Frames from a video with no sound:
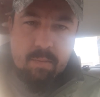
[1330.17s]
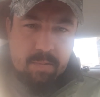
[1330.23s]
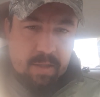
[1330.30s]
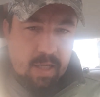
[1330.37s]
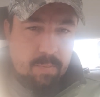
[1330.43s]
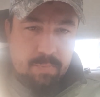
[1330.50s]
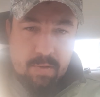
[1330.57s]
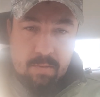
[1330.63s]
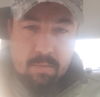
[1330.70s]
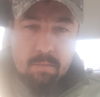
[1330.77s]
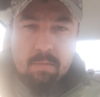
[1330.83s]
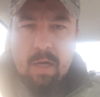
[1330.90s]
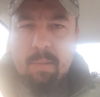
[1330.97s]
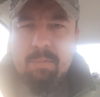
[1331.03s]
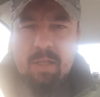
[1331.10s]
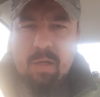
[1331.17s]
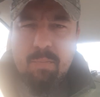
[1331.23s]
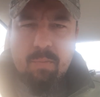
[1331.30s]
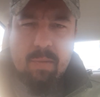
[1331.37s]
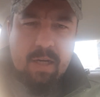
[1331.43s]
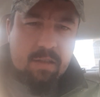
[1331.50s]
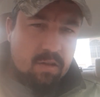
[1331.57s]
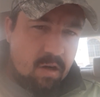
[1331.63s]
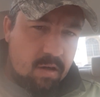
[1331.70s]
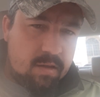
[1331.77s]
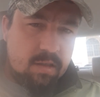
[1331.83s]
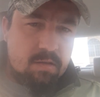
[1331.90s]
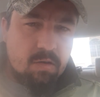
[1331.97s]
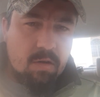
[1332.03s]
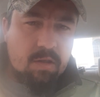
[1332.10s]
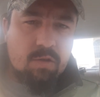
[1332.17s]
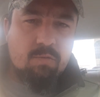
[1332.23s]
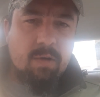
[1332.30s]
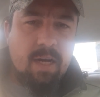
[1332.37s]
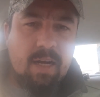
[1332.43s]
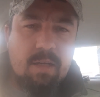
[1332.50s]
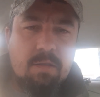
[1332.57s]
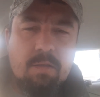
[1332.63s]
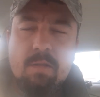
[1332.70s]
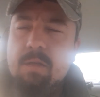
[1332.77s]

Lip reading: keeping my donkeys on his ranch,